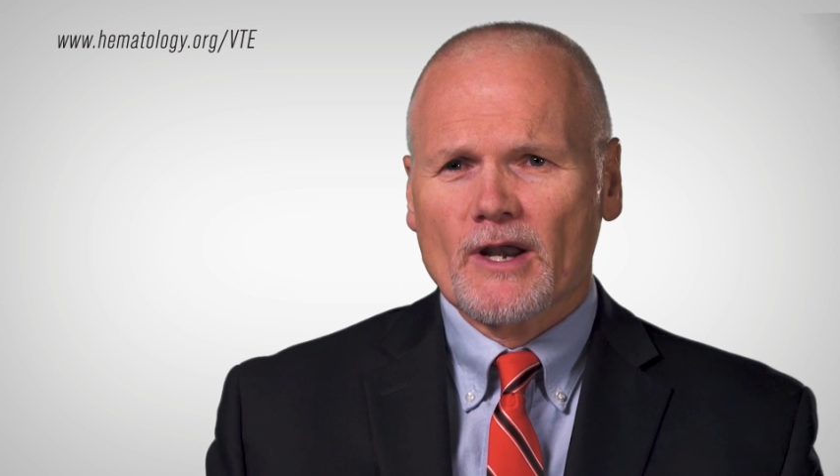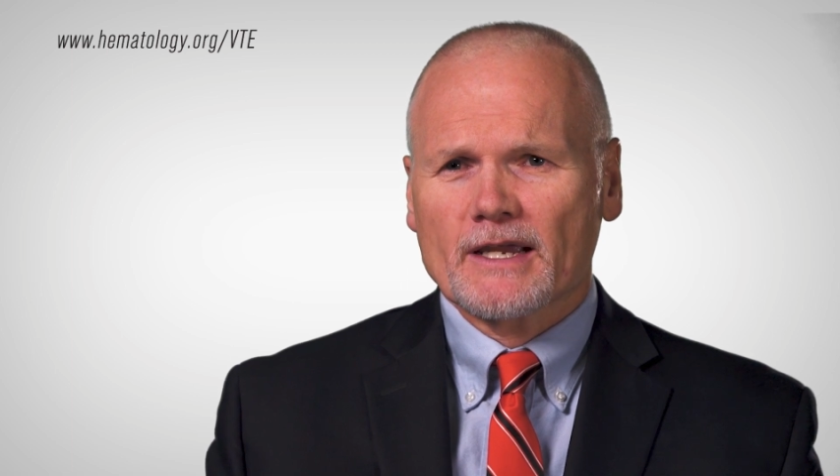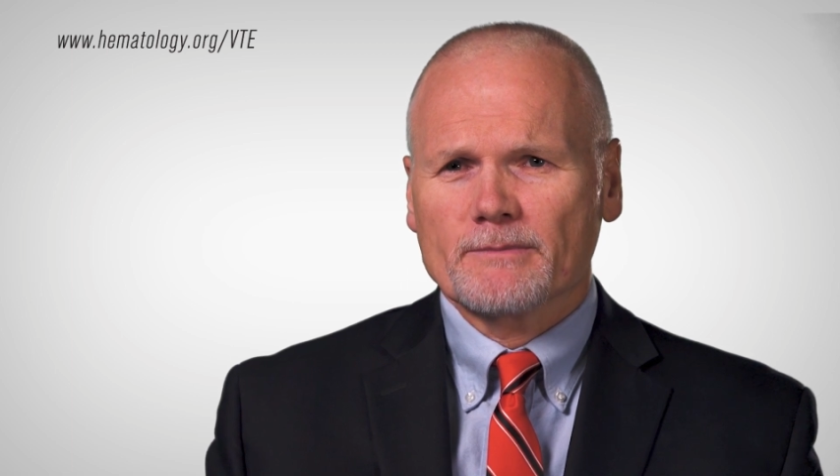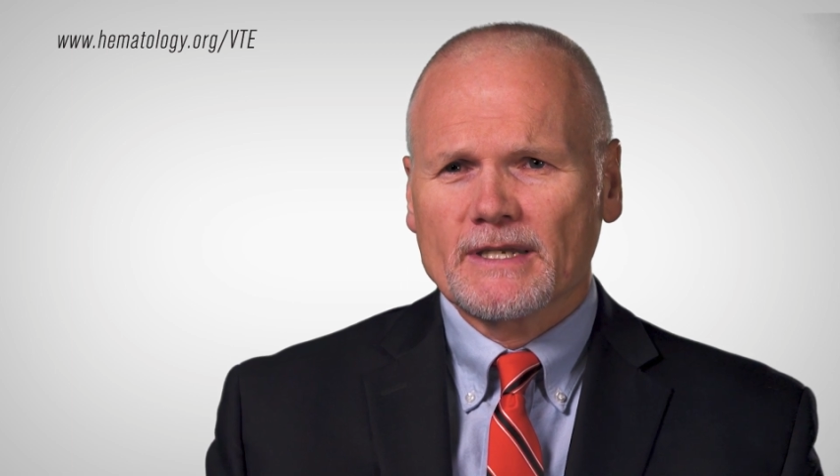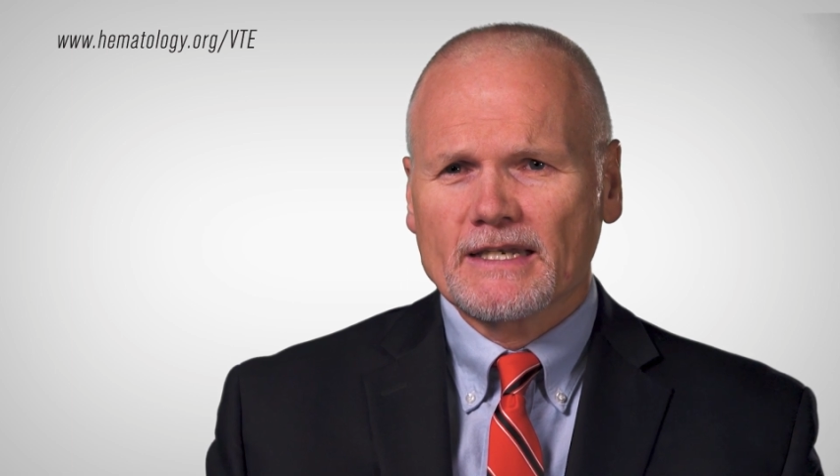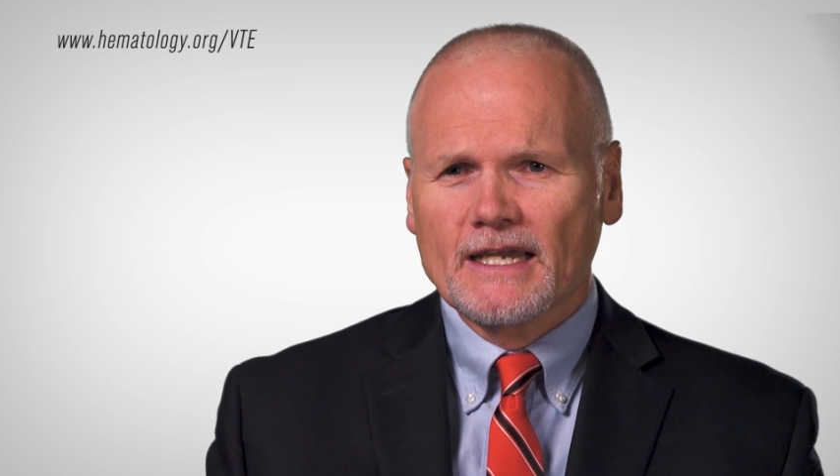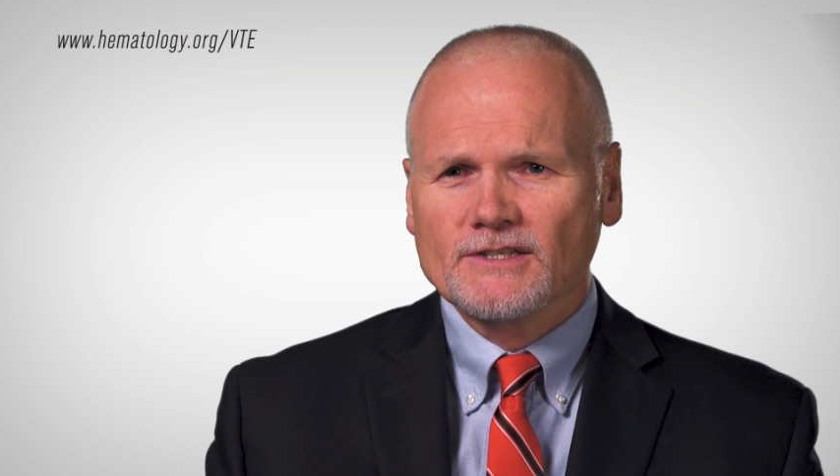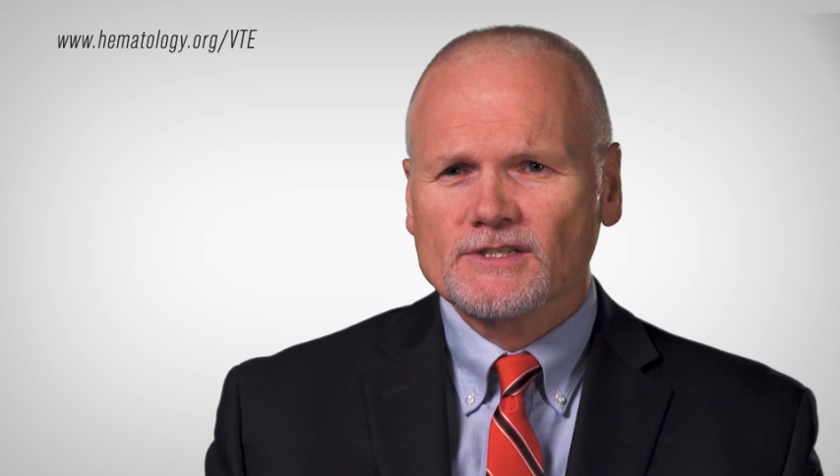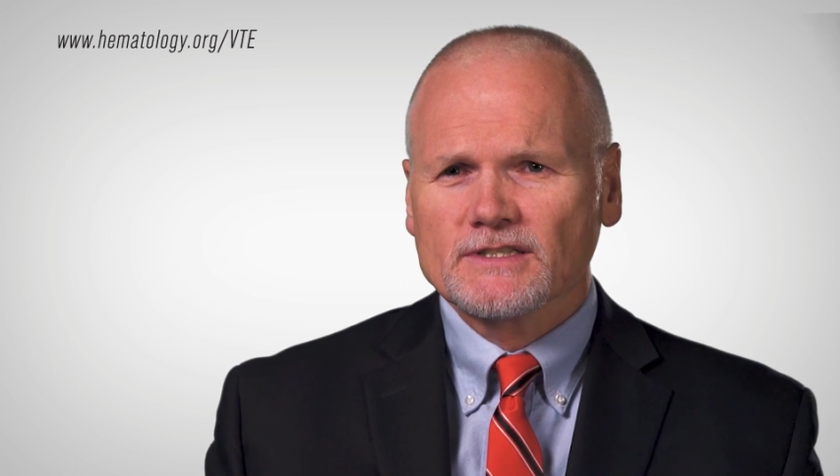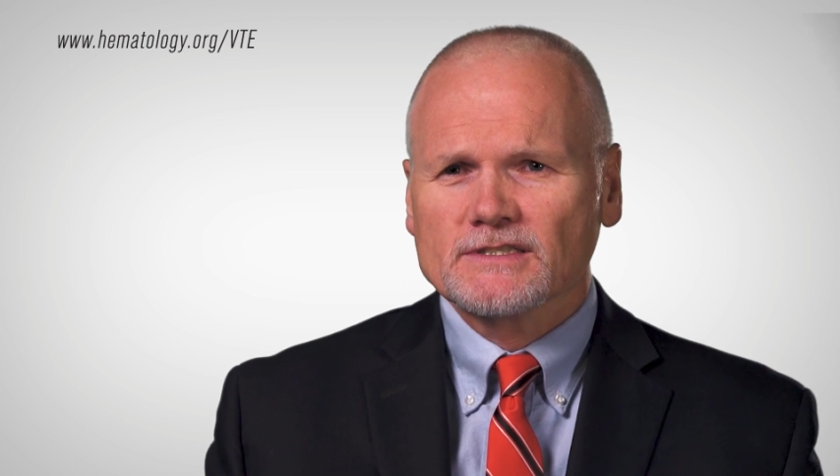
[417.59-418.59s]

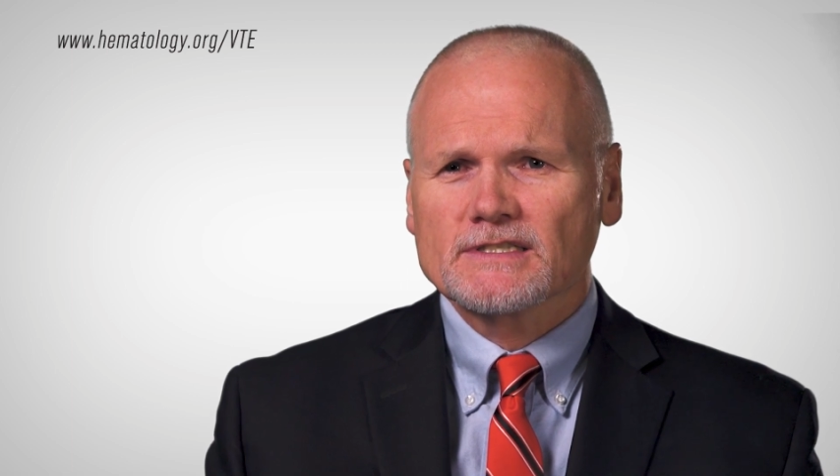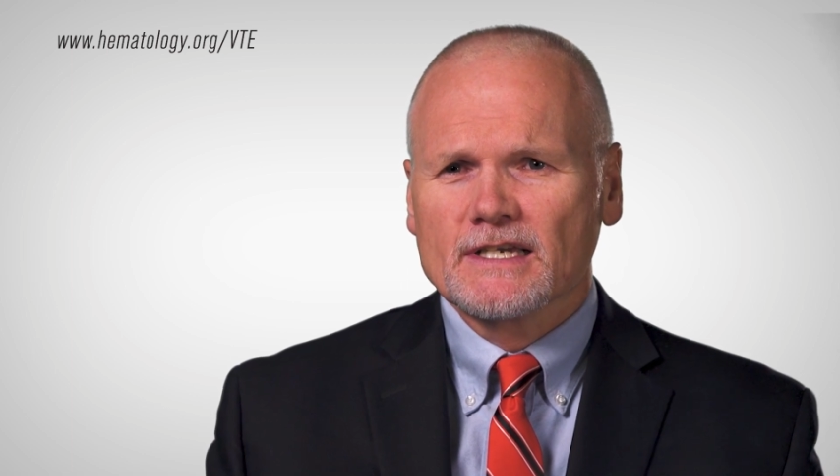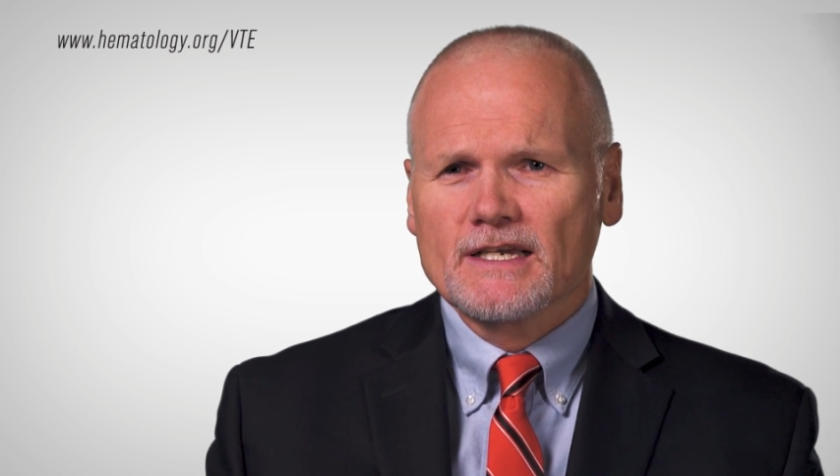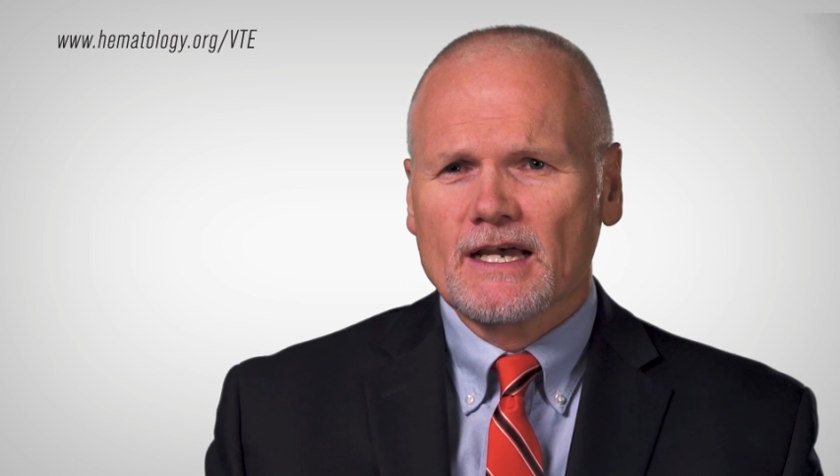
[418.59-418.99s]
recommendations